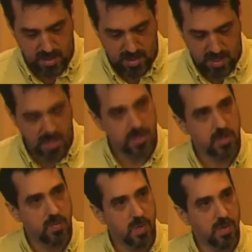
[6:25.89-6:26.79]
As
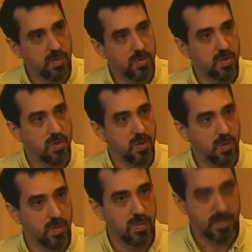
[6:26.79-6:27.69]
you run through your
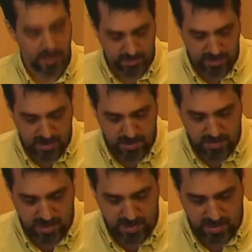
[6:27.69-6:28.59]
own list of
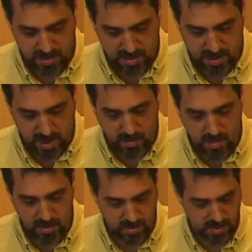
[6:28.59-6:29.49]
inhumanities, I
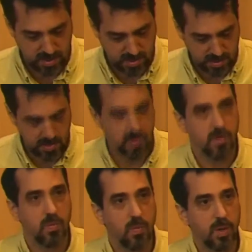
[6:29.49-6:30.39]
want you to consider
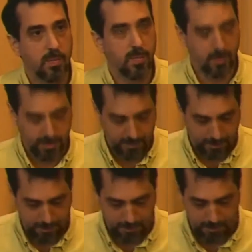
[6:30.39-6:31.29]
one more:
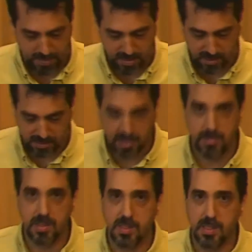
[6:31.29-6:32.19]

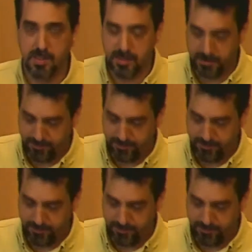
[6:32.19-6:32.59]
climate change.